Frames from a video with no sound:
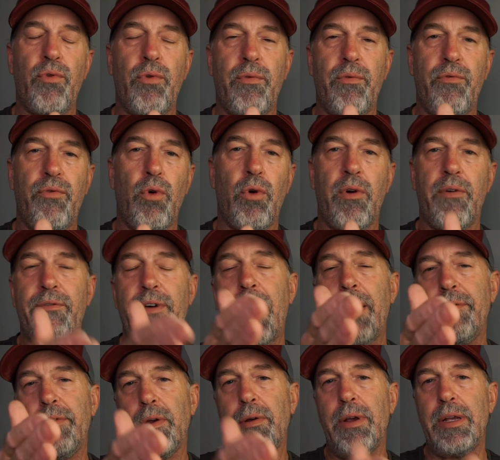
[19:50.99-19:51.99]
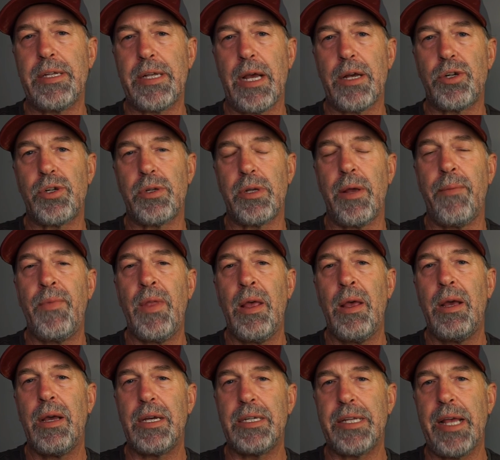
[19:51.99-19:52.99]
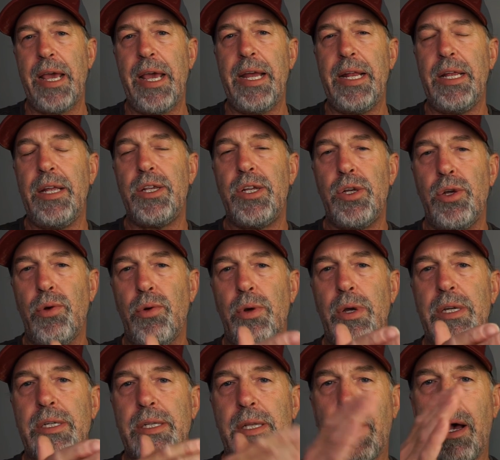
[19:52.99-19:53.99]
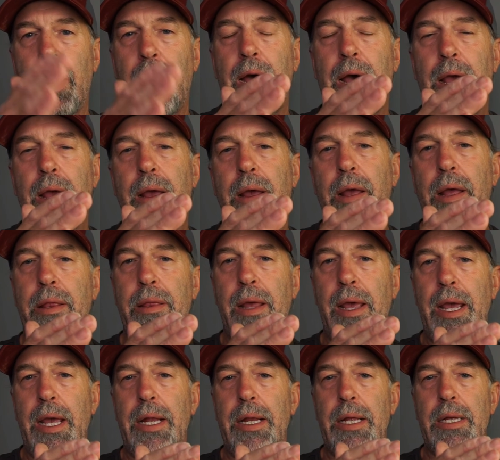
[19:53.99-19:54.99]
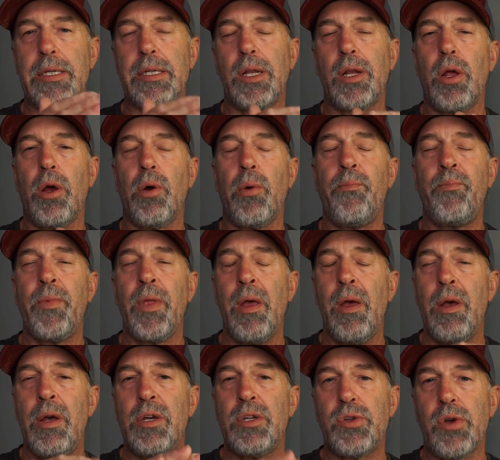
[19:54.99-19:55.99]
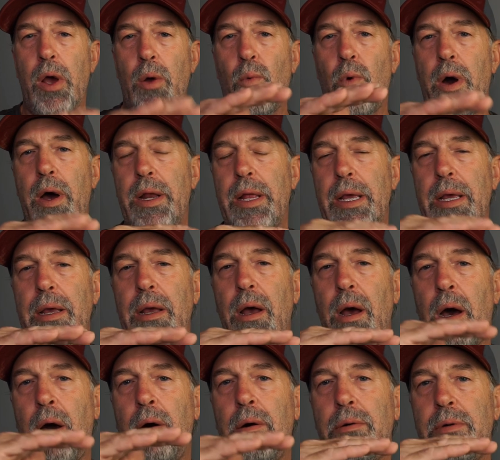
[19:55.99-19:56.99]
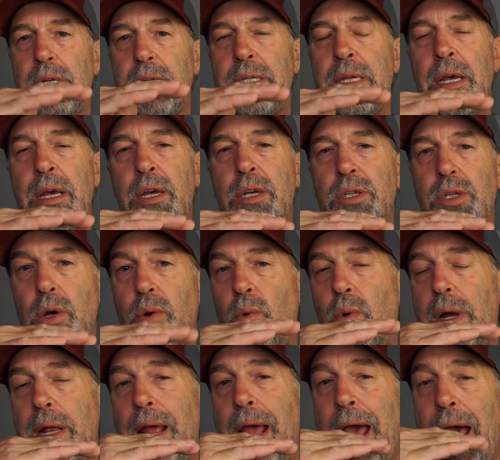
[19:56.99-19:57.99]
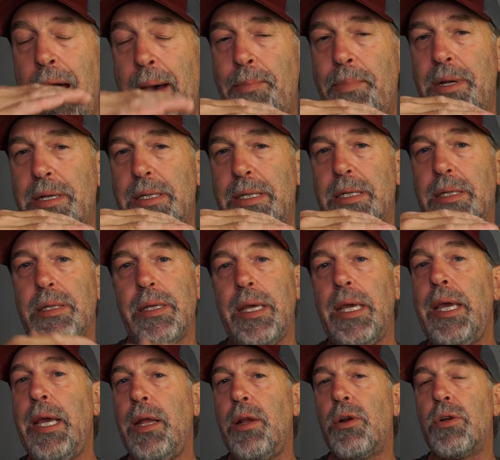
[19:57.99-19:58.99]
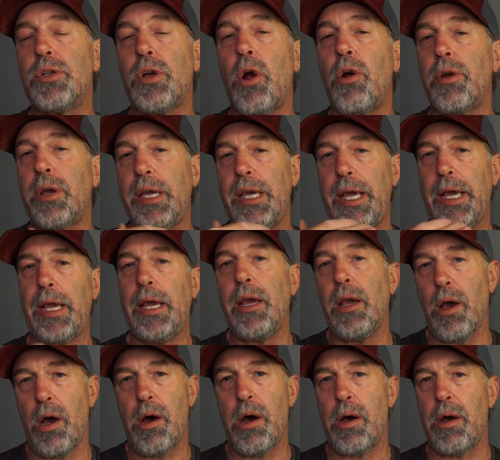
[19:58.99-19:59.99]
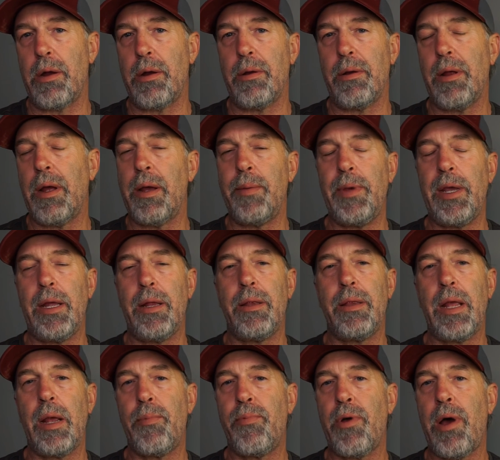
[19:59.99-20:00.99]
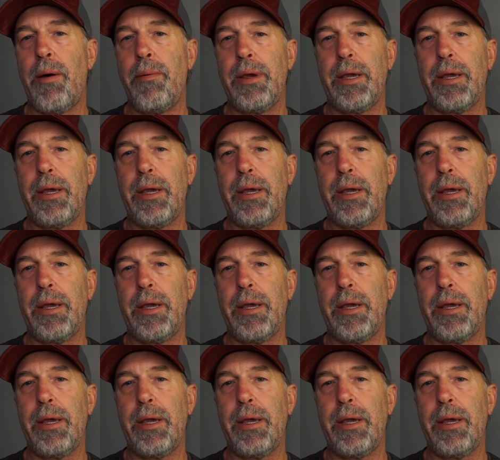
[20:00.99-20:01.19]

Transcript: 4 or 5 degrees actually, because that 82 is the high and the 80 is the low. So I want it always, so what happens is the heaters aren't kicking on. I mean, they probably